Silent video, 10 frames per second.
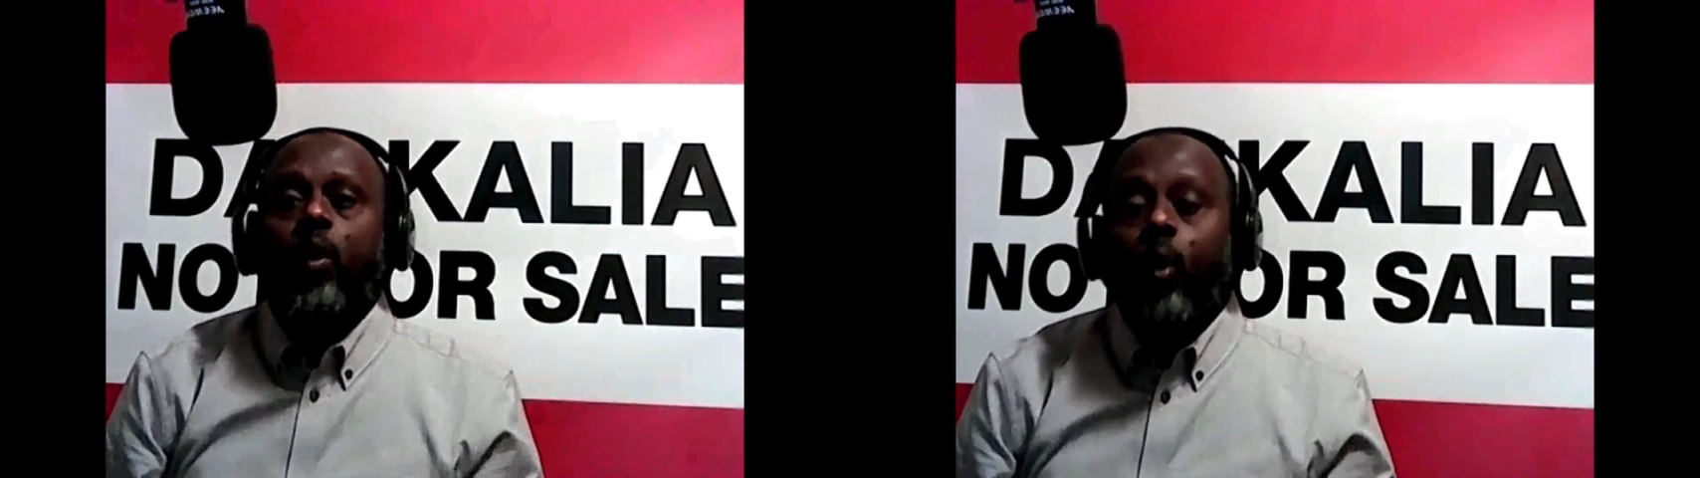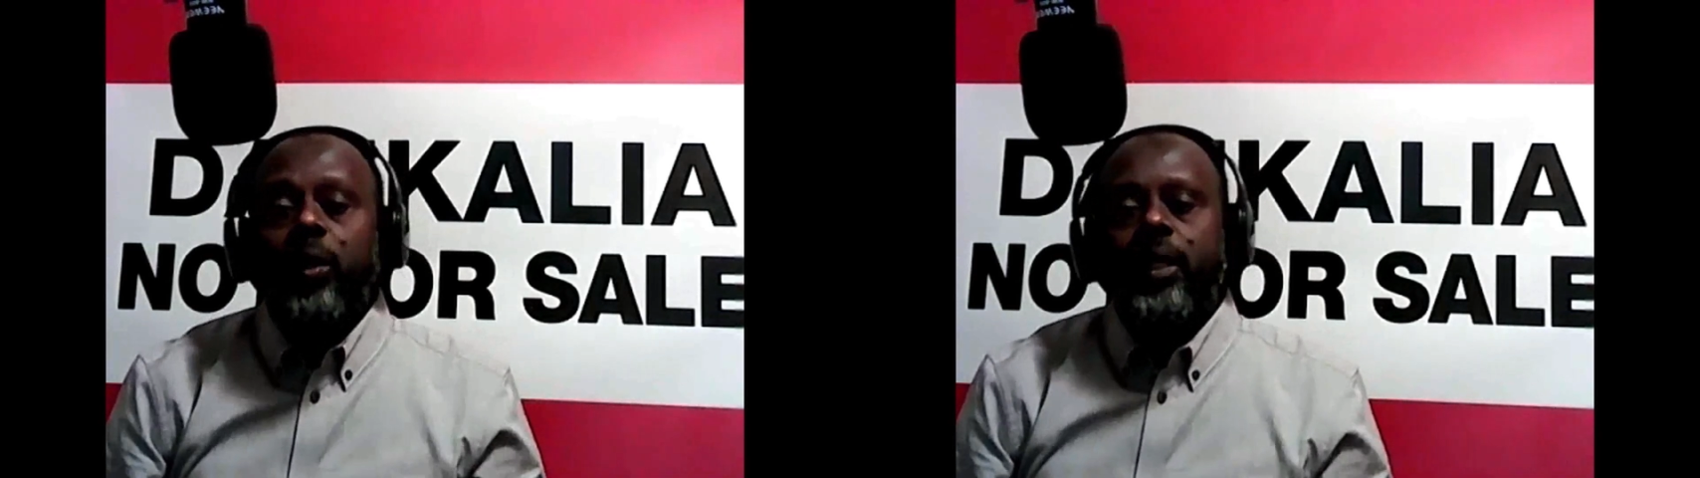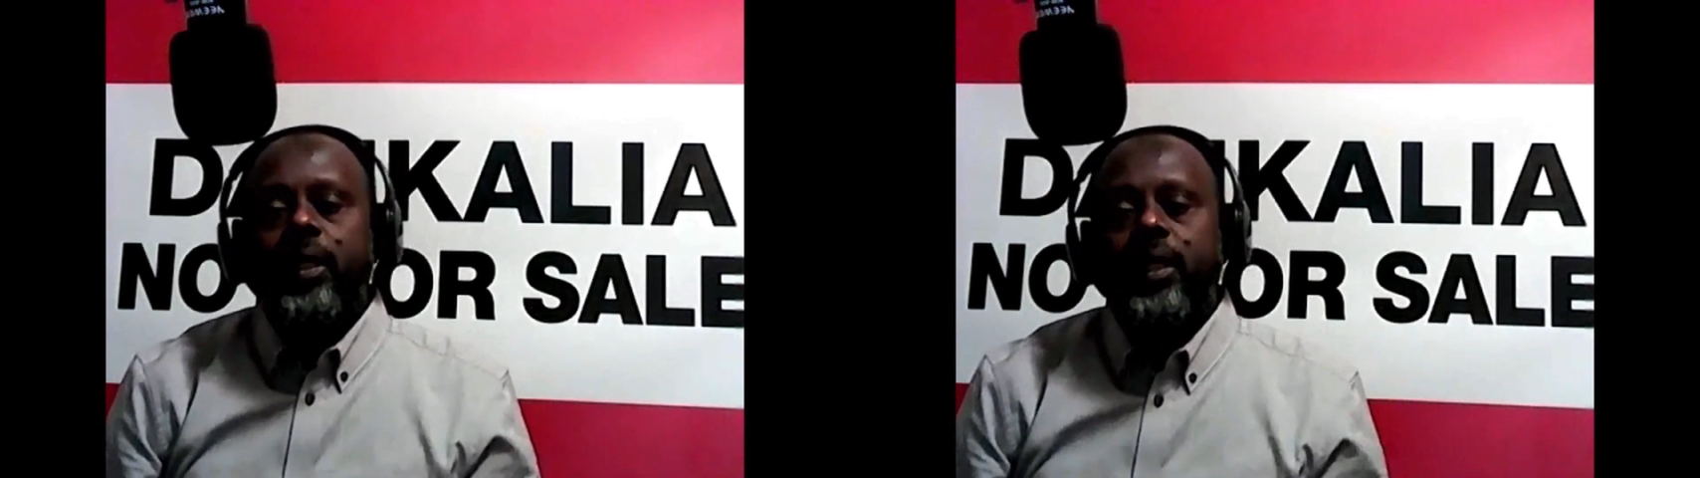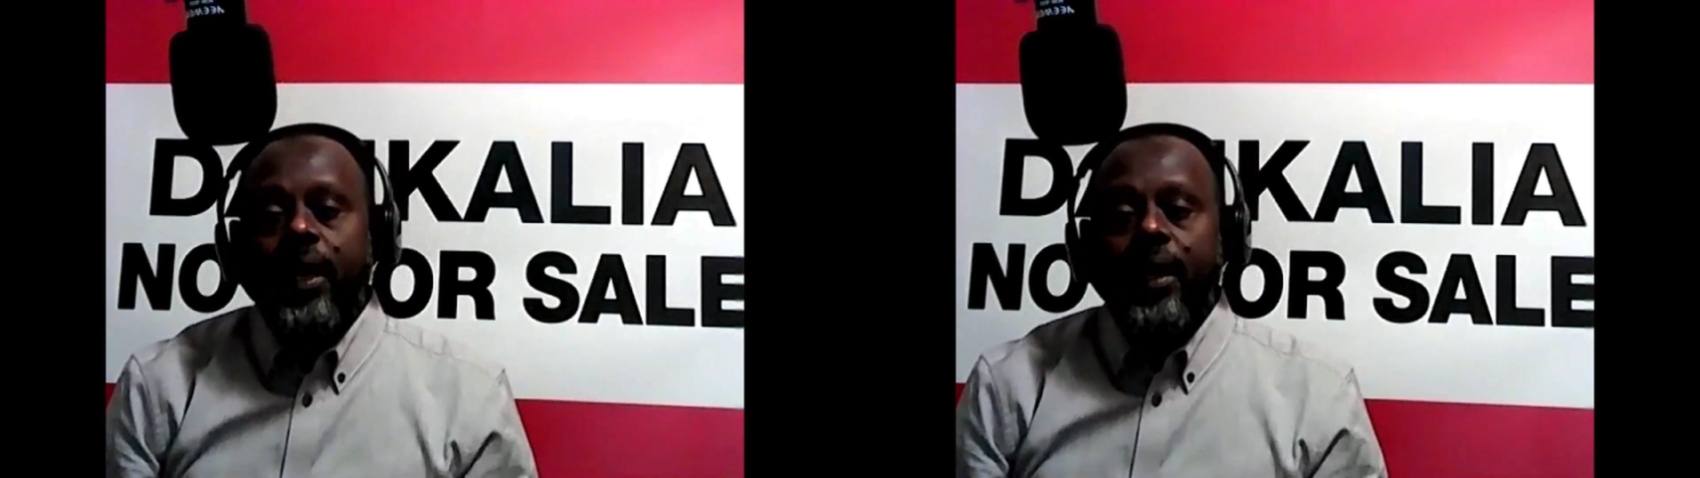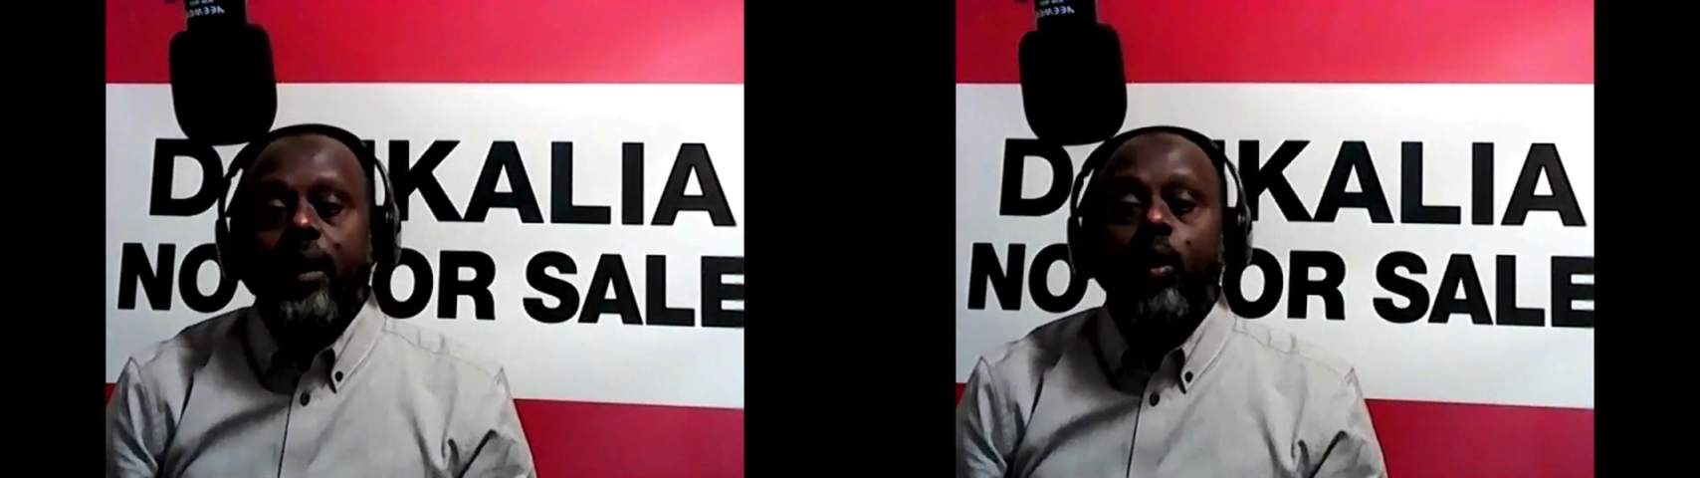called it
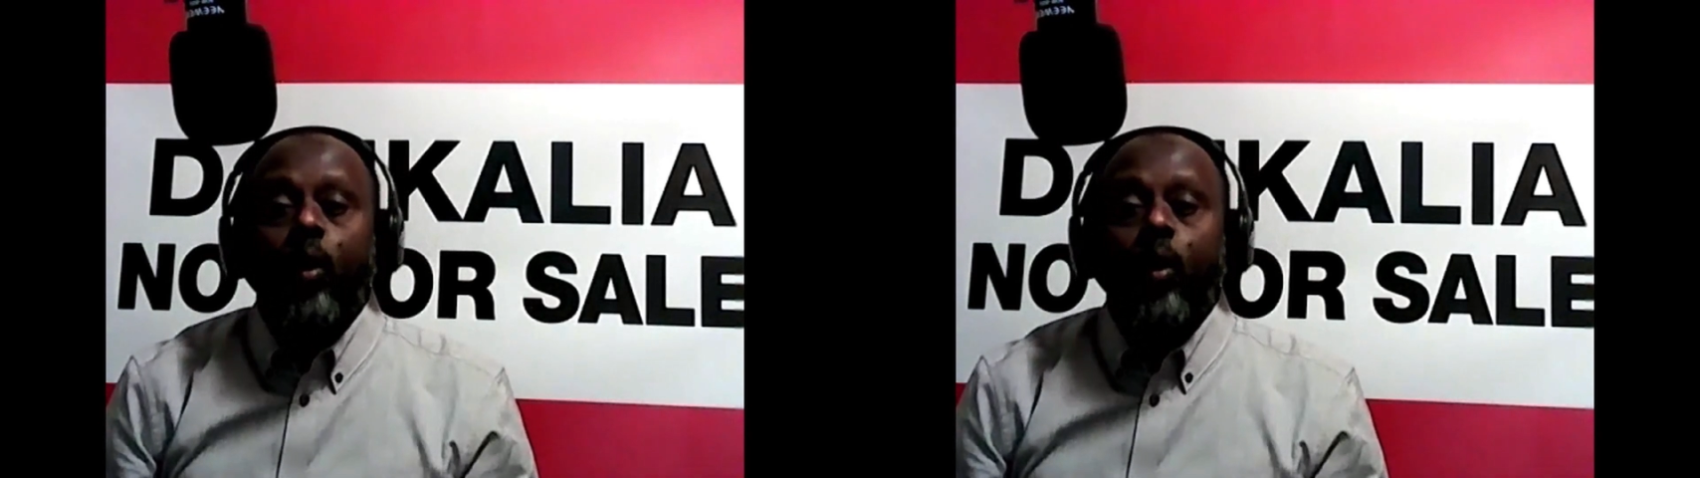La